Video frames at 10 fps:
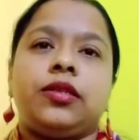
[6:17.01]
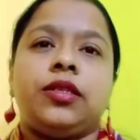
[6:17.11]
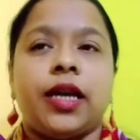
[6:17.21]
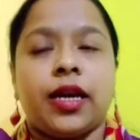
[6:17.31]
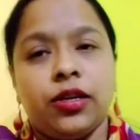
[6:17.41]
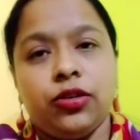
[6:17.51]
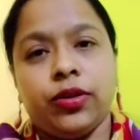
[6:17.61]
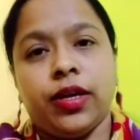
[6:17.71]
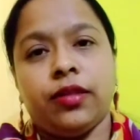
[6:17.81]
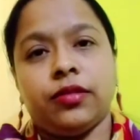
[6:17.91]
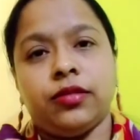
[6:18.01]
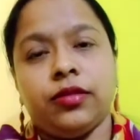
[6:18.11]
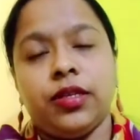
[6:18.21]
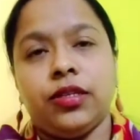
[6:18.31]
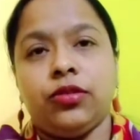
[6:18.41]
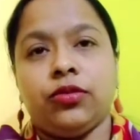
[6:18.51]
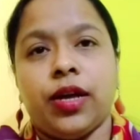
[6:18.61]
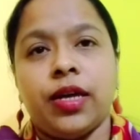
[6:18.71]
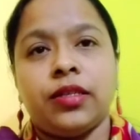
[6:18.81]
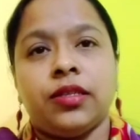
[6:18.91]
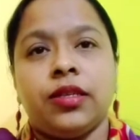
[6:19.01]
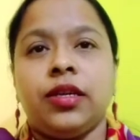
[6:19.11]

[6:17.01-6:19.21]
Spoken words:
taken together is known as